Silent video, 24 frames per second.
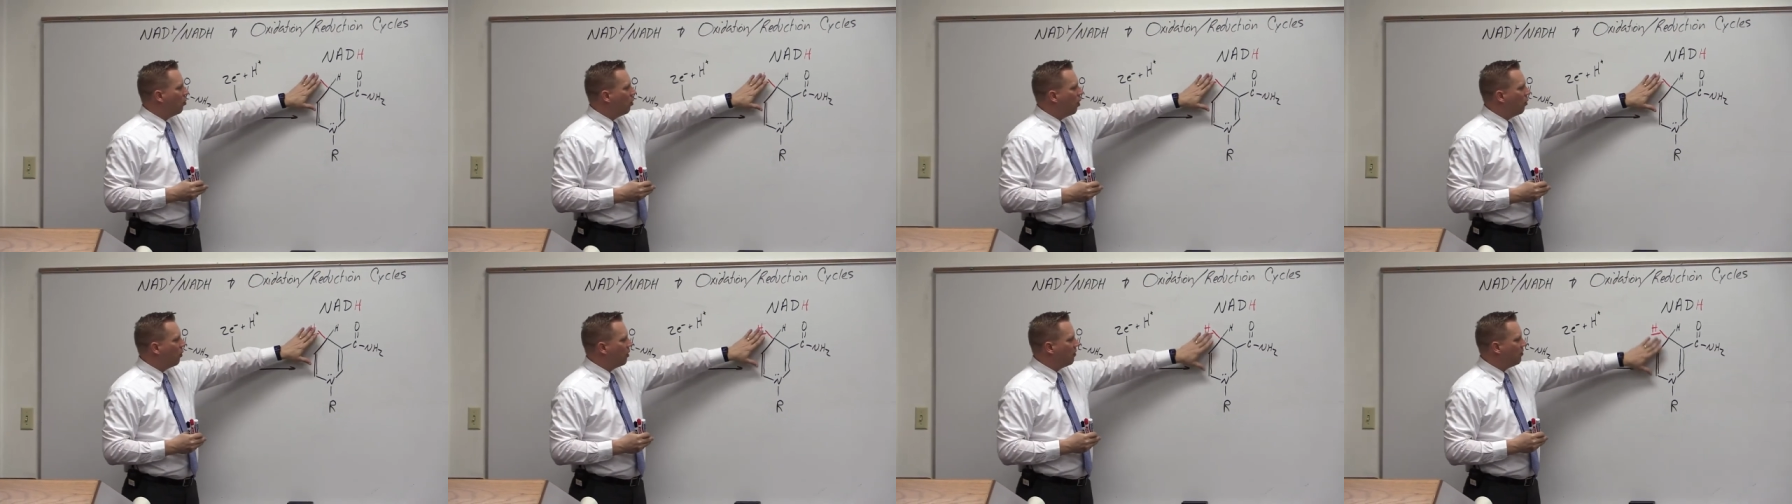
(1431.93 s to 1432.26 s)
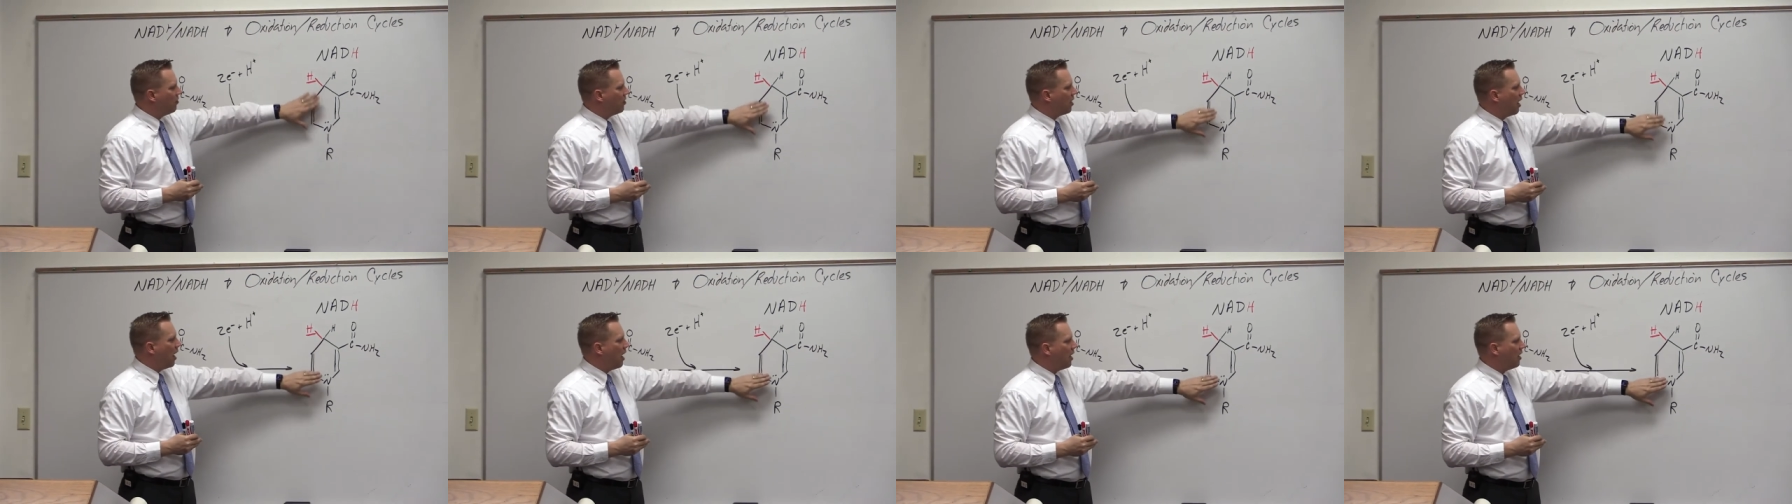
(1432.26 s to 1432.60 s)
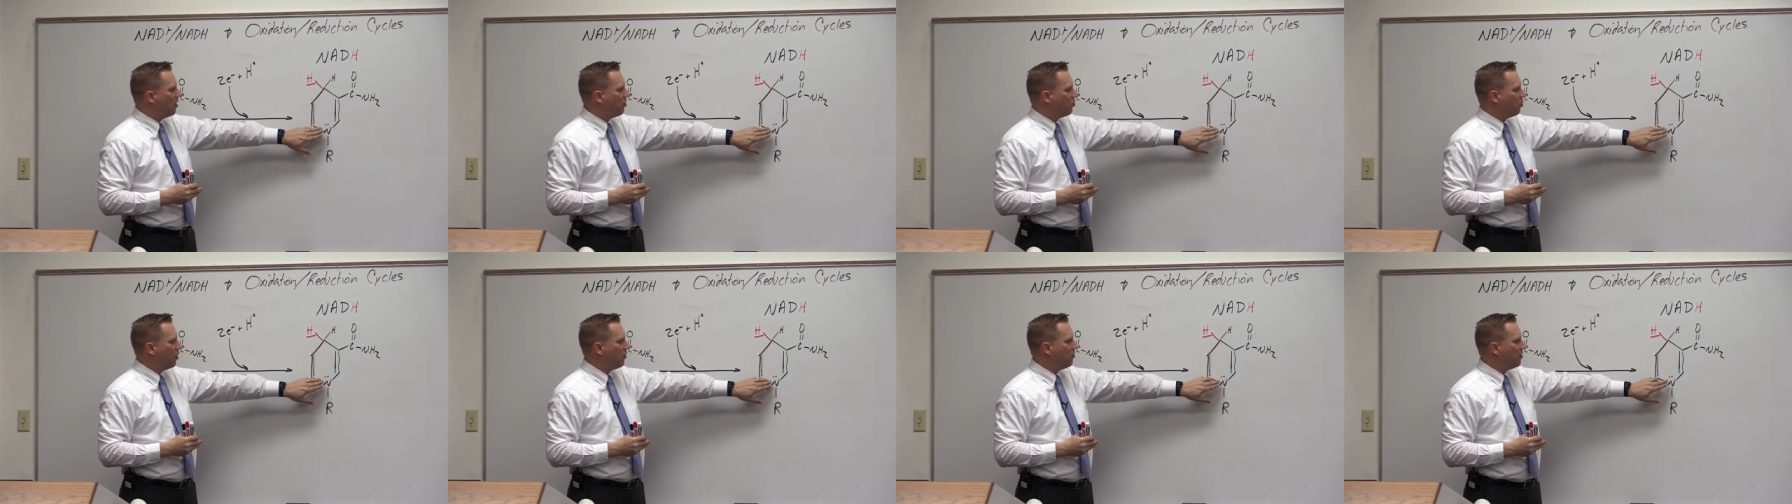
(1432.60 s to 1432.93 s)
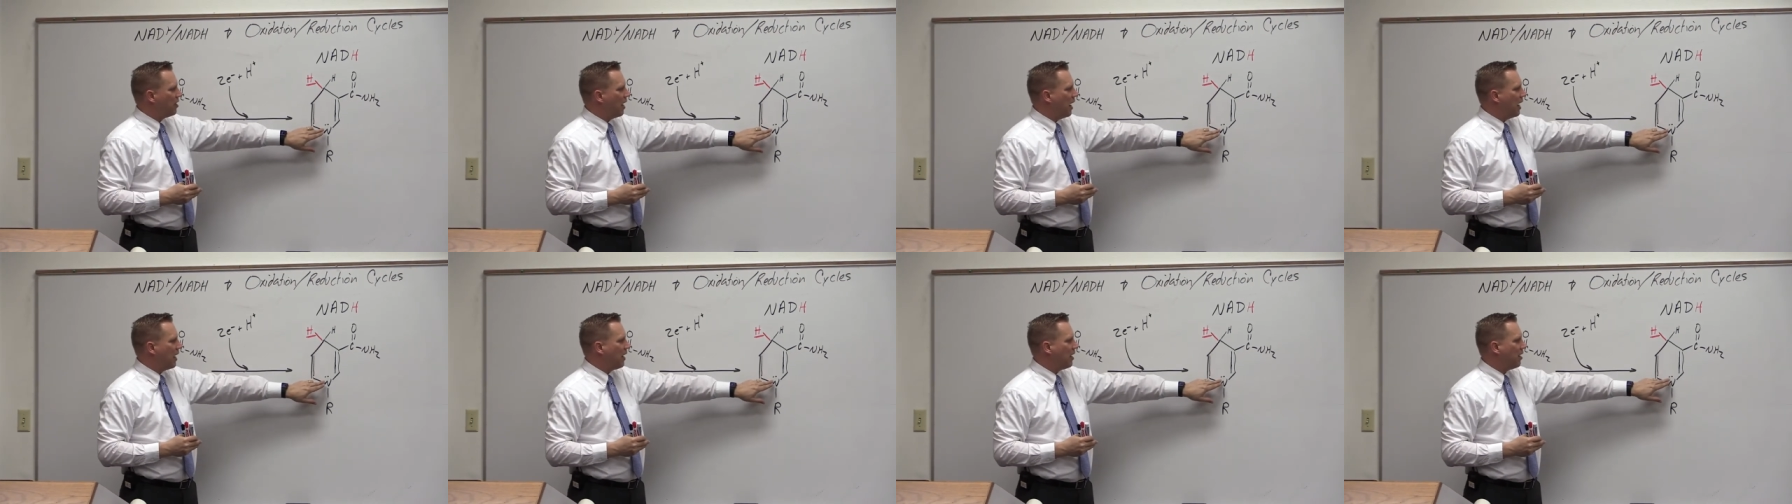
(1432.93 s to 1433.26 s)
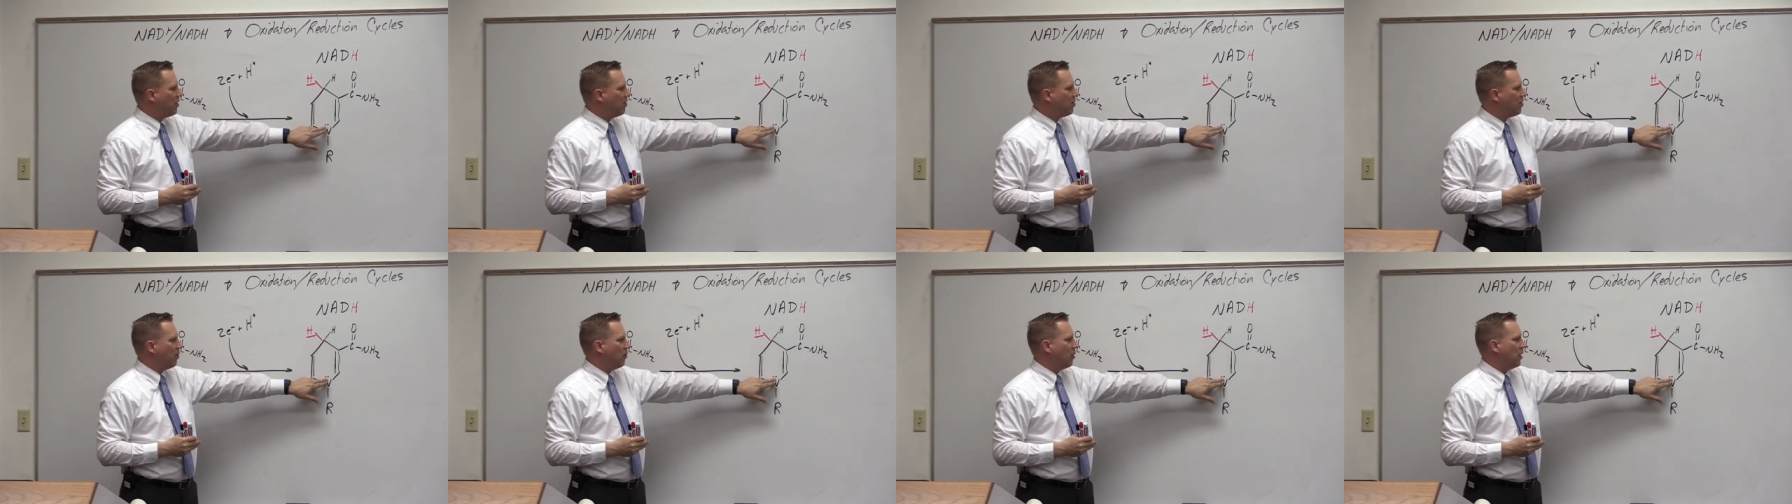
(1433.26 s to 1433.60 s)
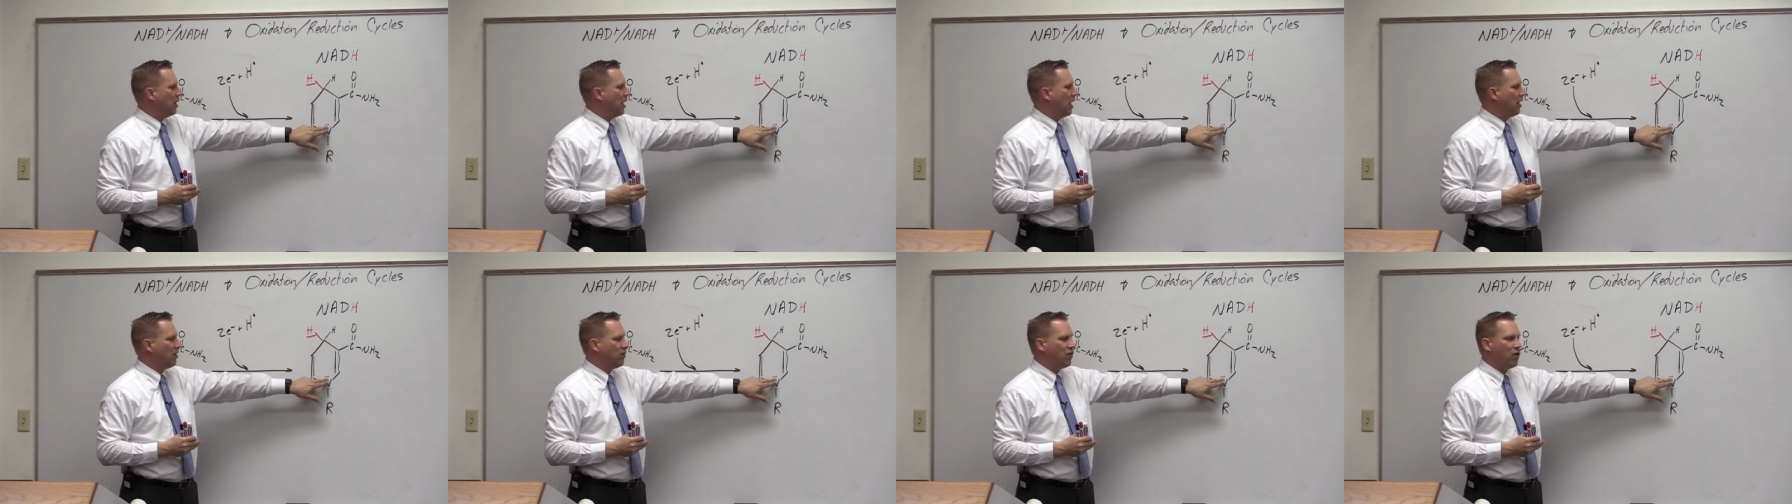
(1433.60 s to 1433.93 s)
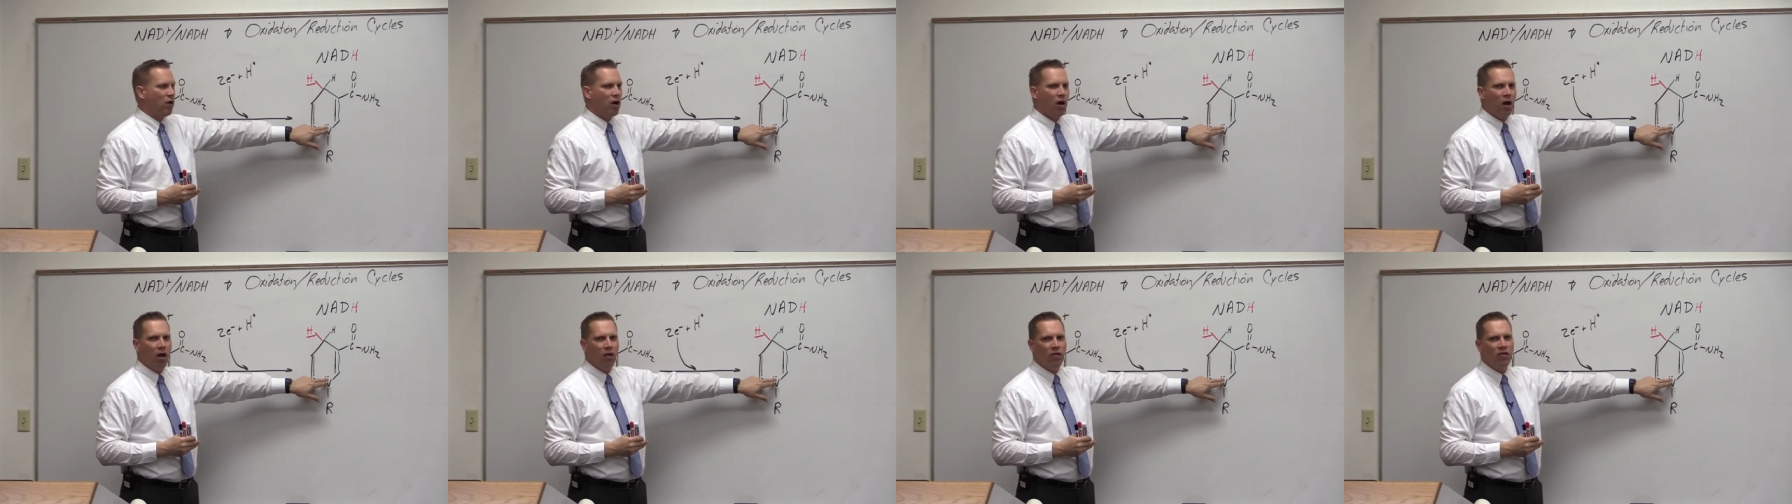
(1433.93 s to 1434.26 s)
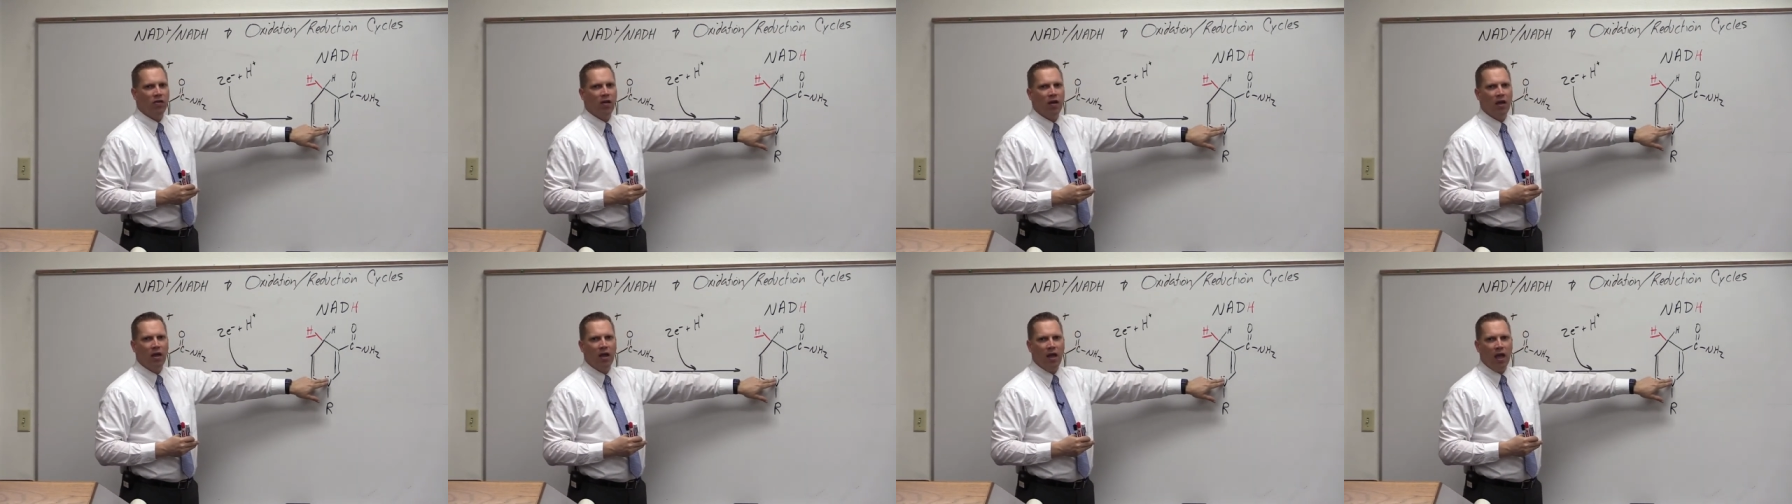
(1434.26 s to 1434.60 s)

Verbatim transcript: what we've done is we've taken some electrons